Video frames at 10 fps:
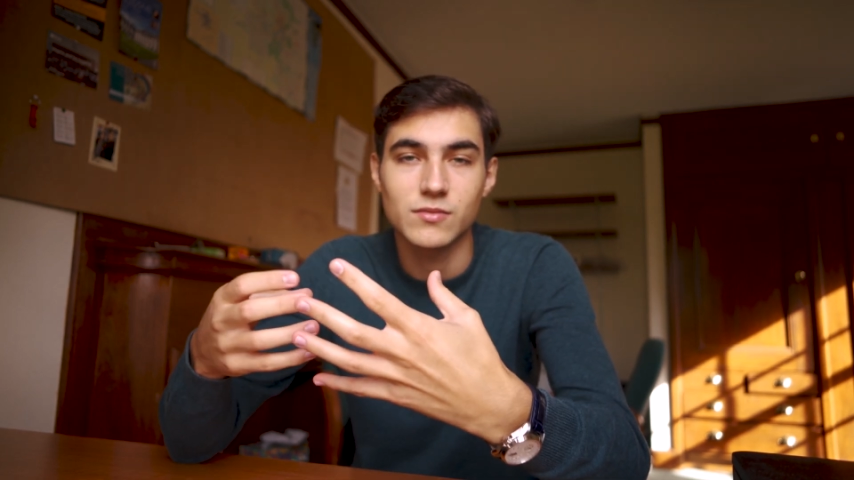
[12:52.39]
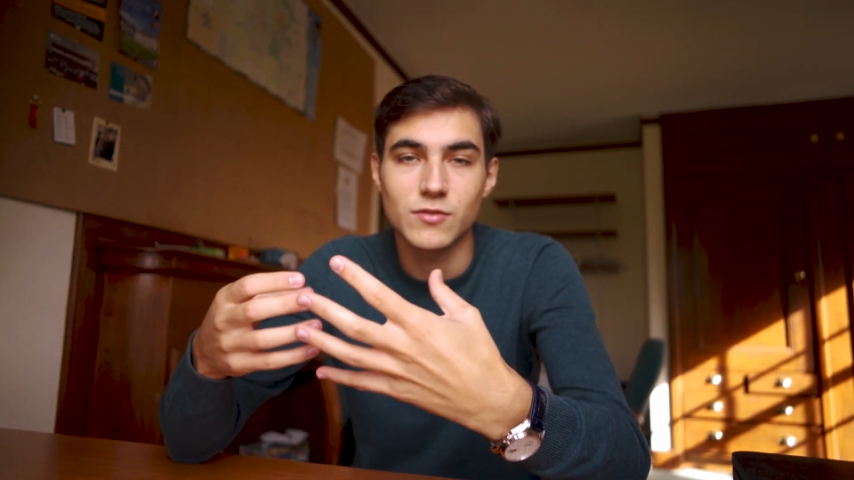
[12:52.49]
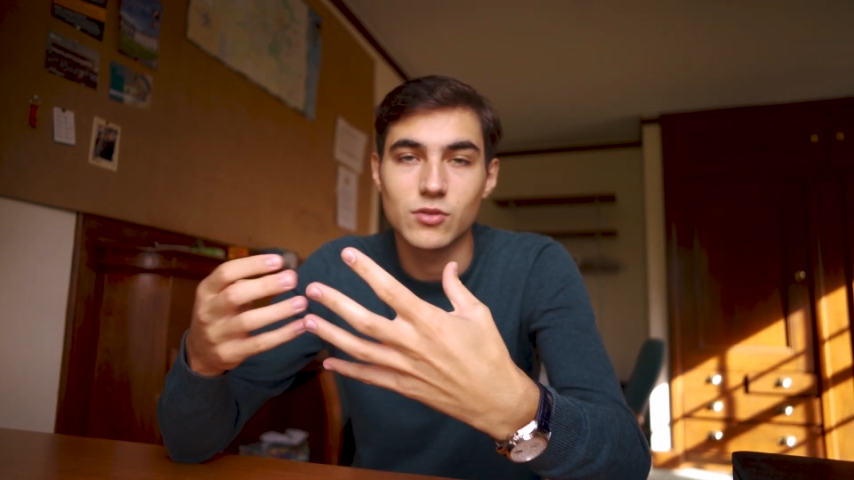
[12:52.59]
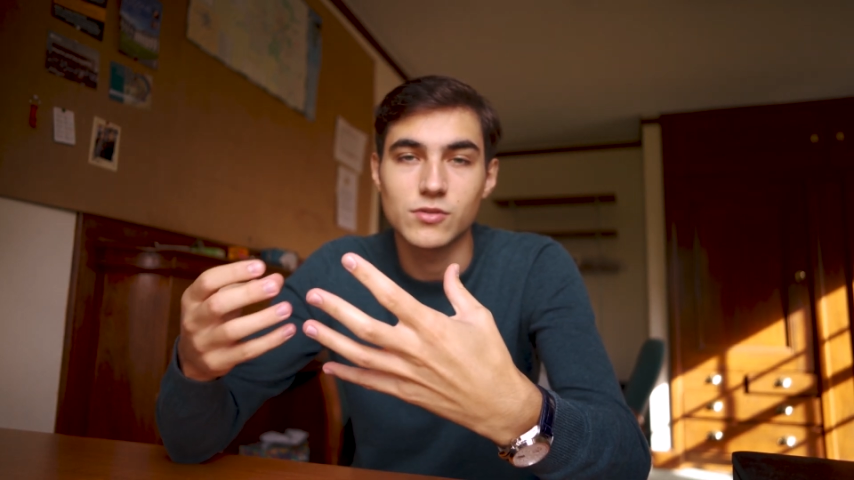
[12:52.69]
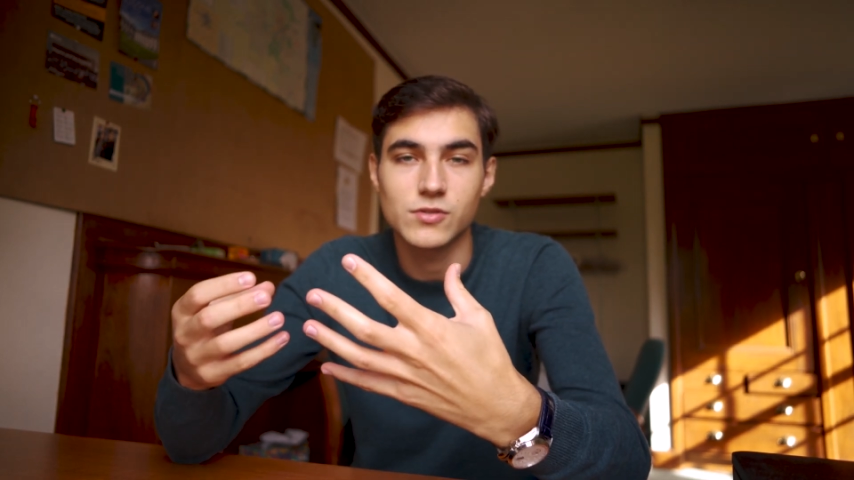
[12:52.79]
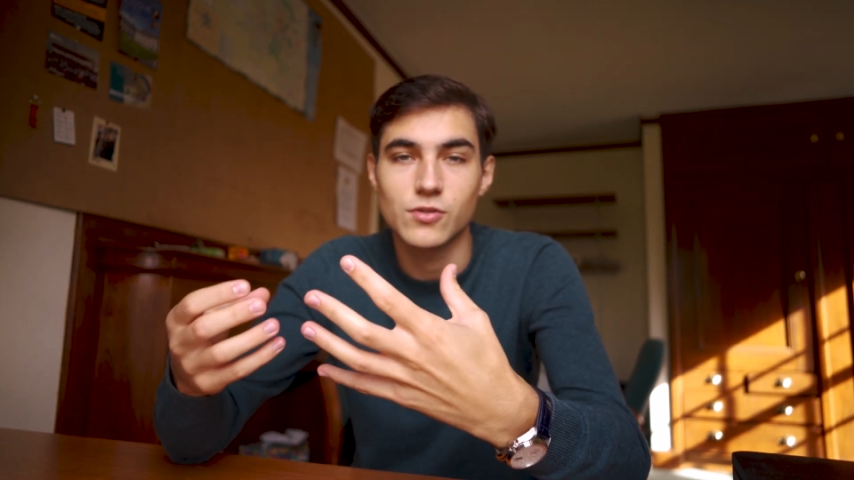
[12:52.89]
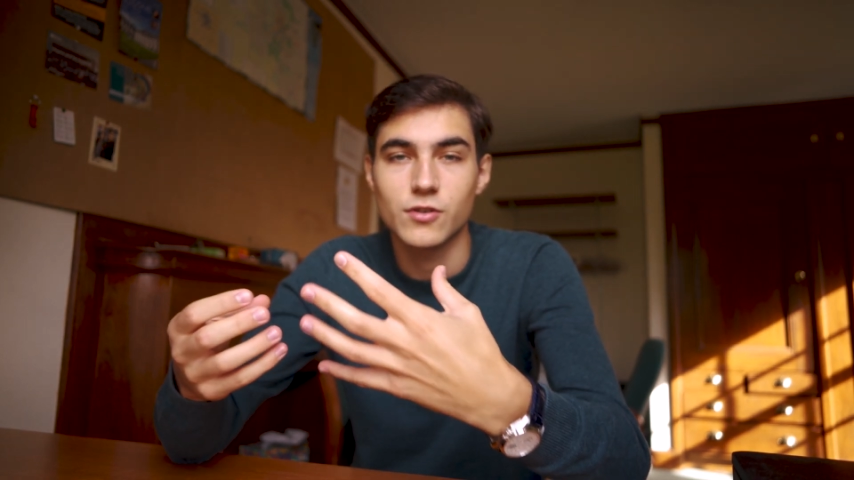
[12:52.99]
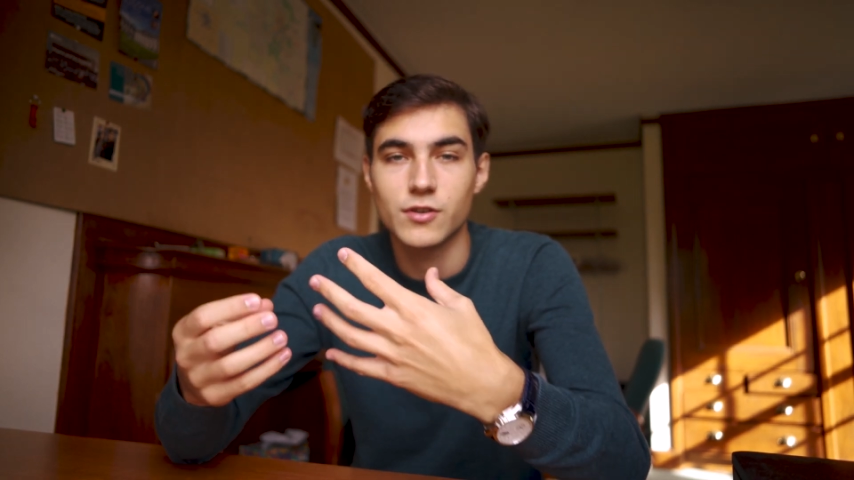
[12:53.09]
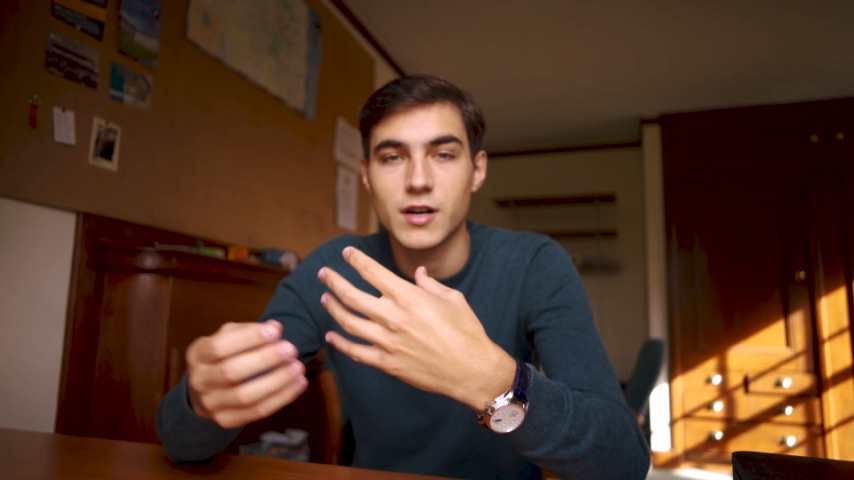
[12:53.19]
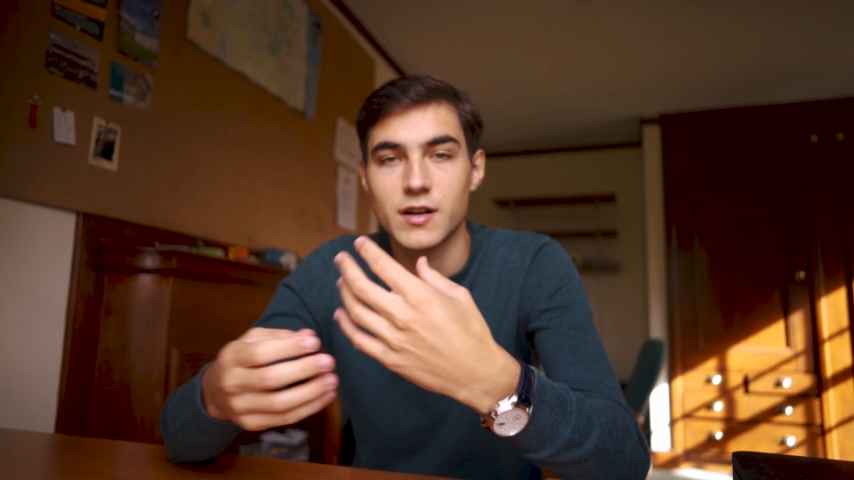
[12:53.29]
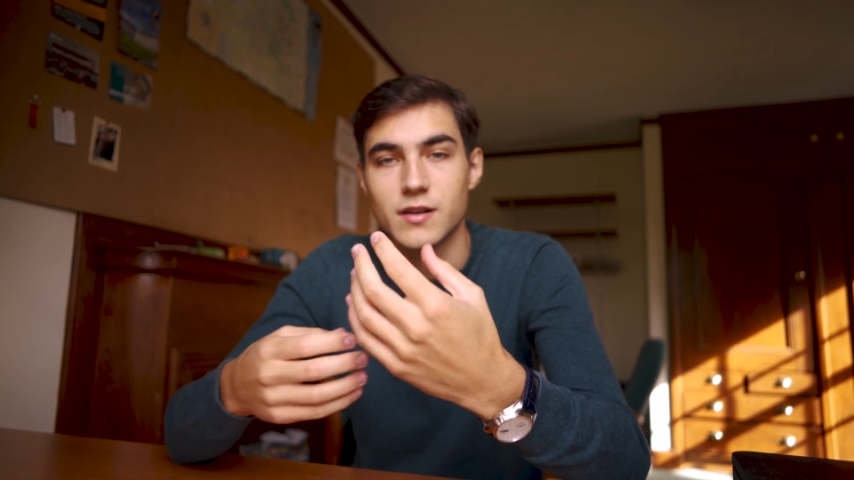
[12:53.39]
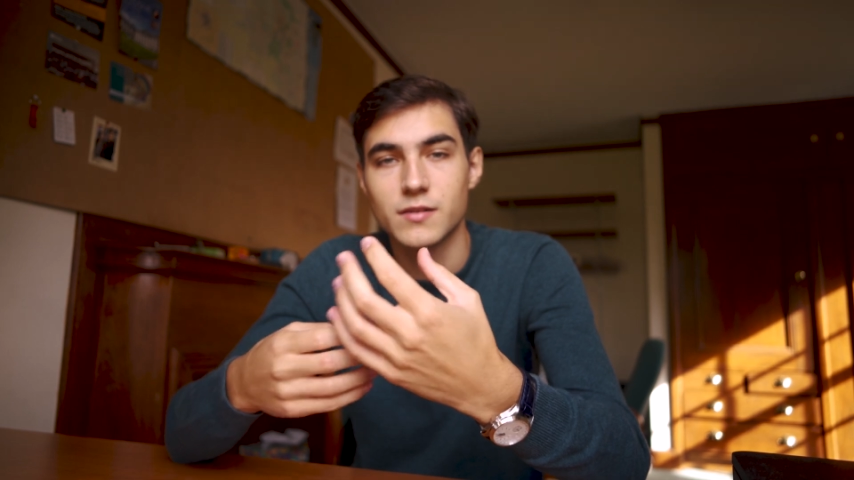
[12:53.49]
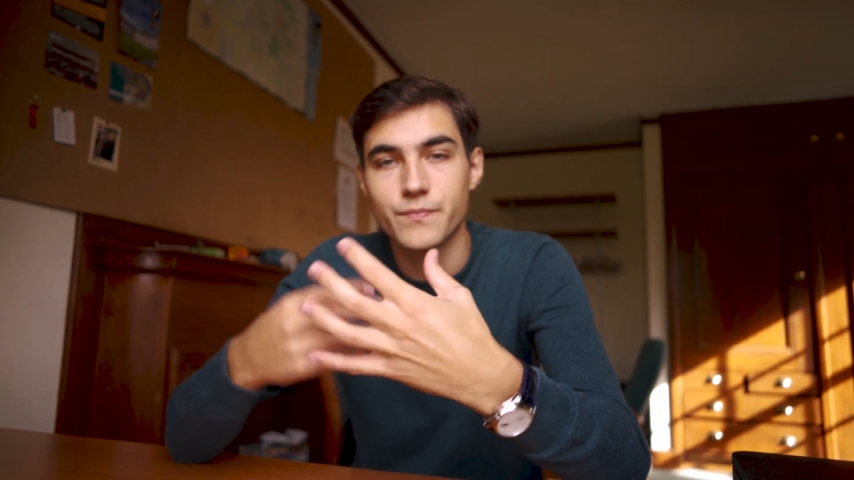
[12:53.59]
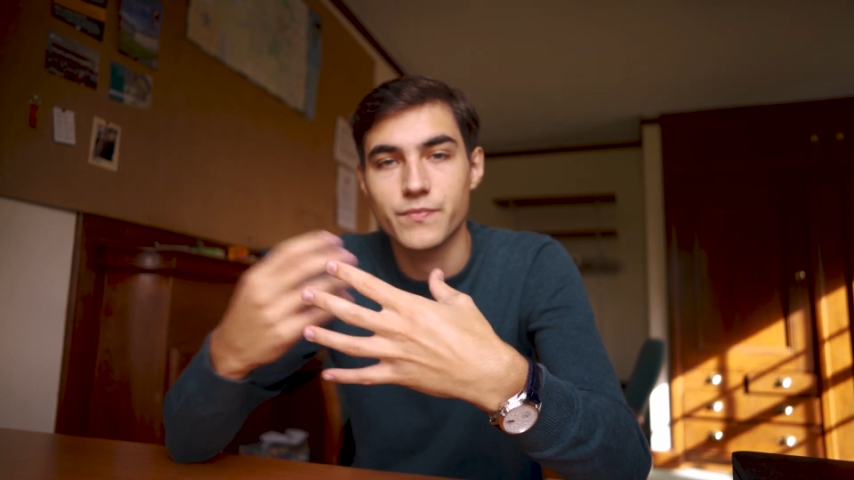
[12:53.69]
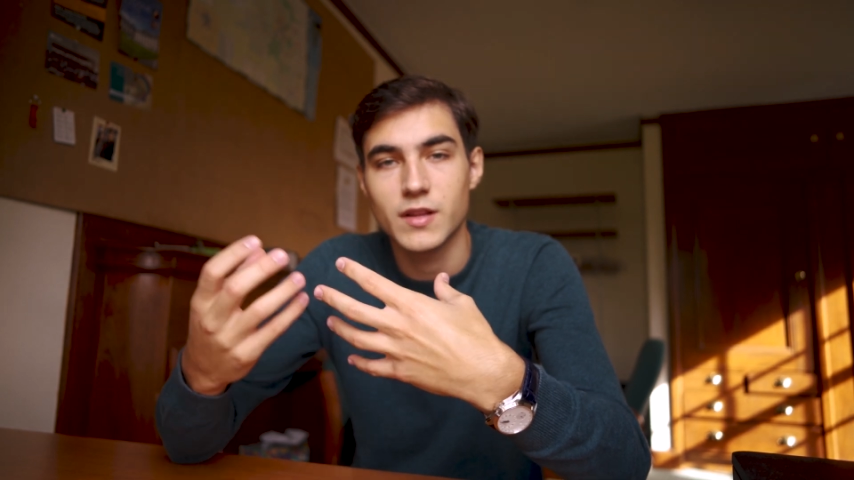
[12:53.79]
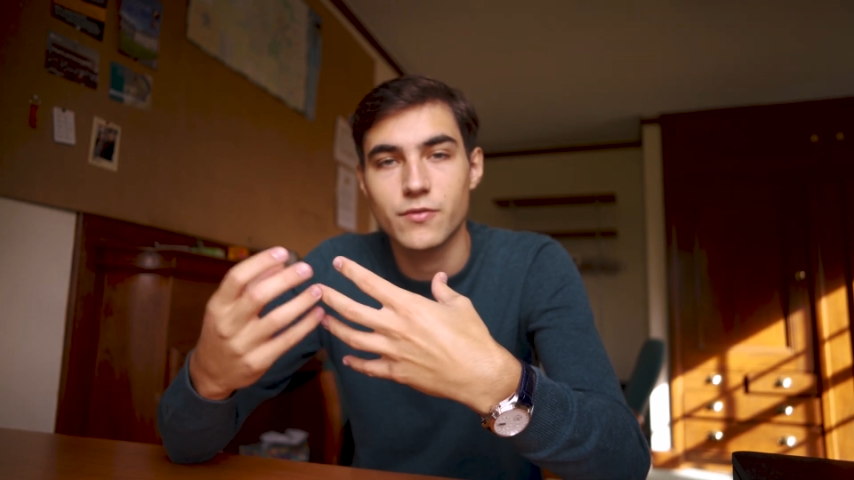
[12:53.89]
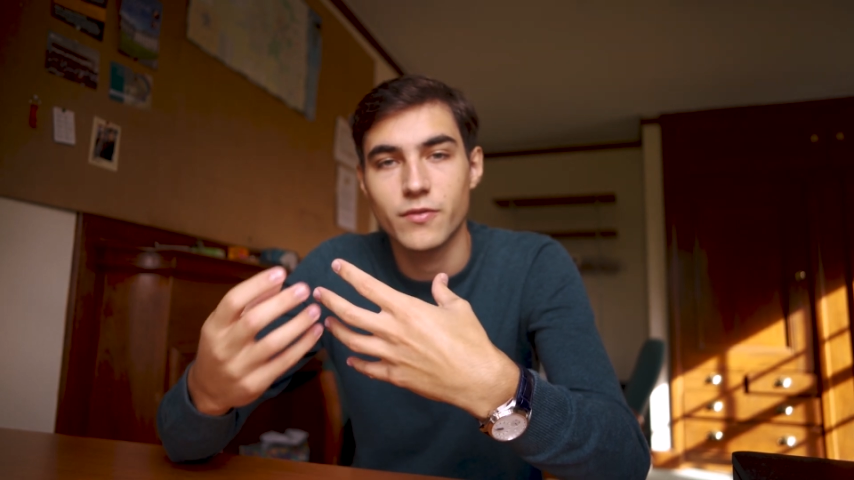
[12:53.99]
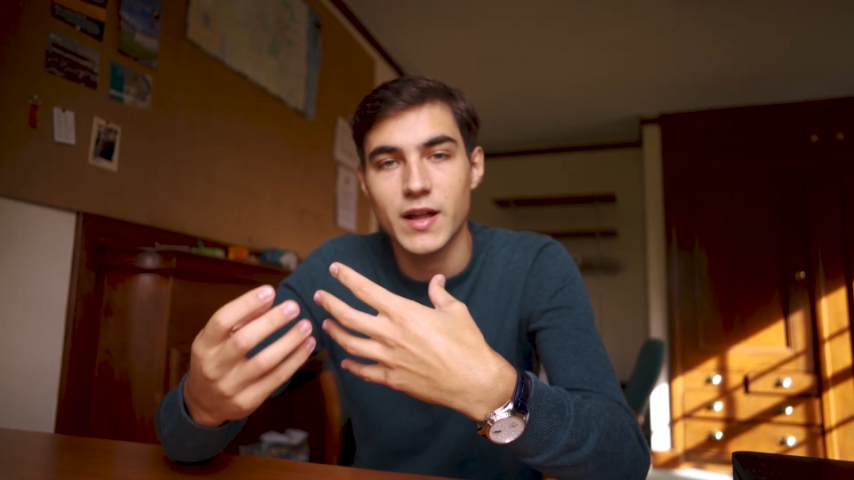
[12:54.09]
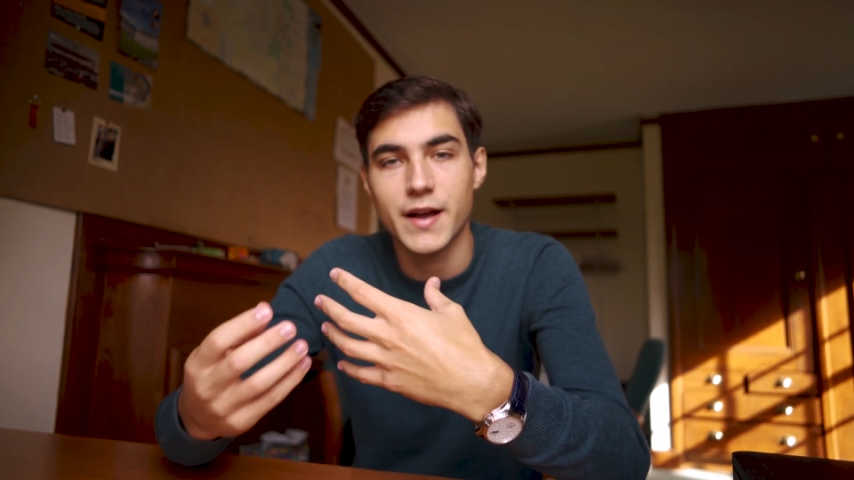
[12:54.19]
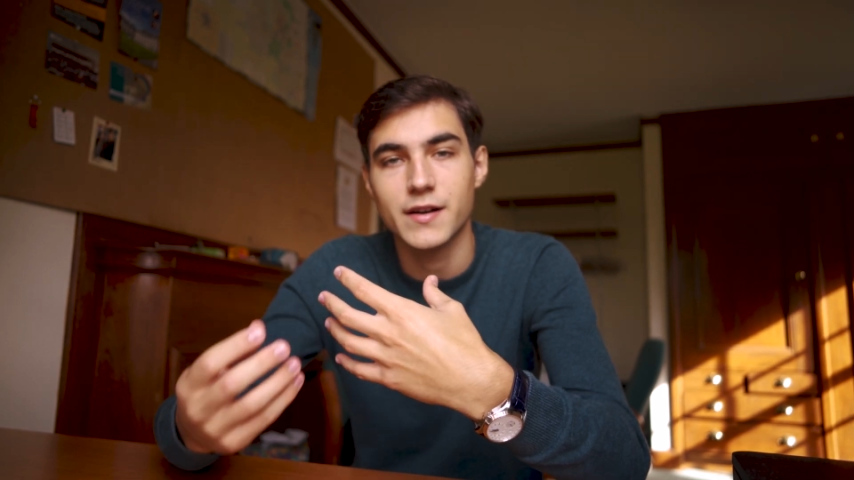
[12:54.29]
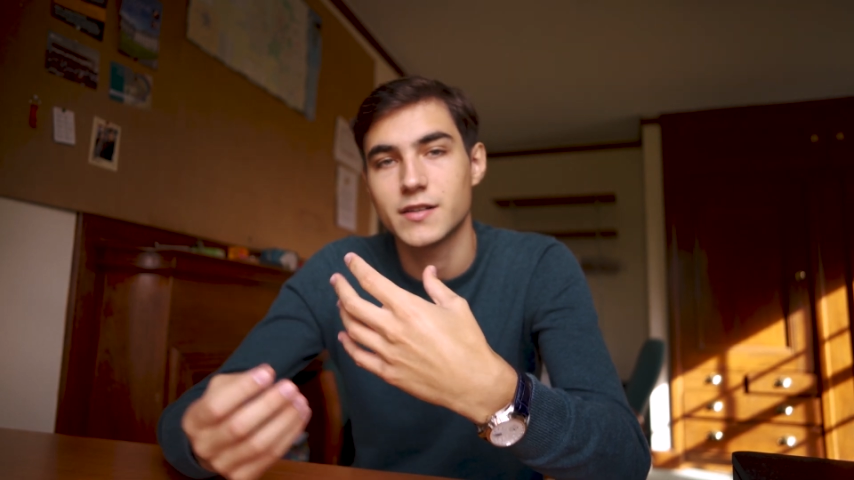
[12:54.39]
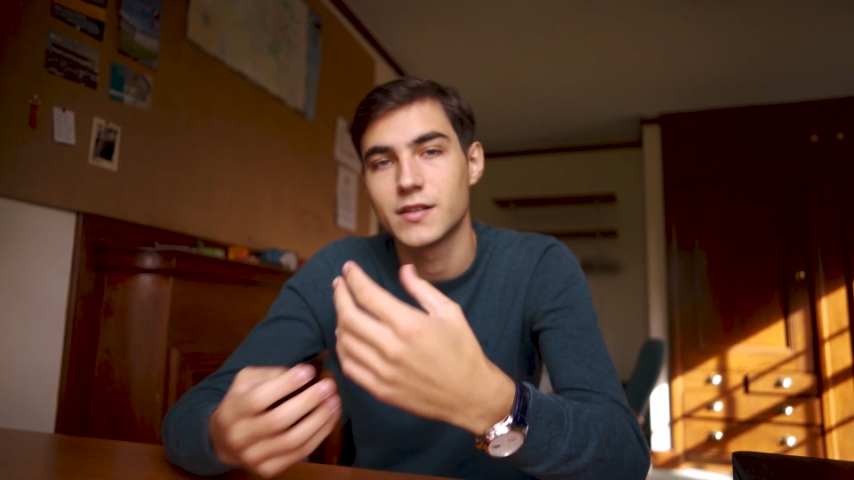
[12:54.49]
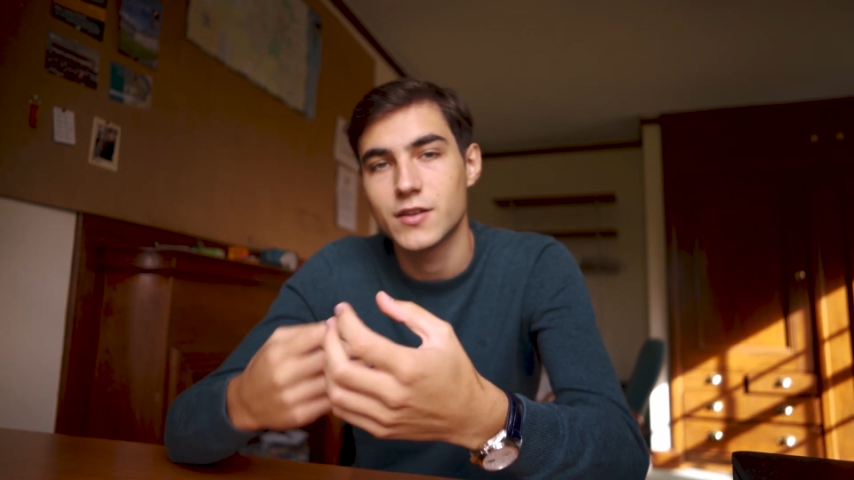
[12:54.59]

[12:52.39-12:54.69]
lose your flair,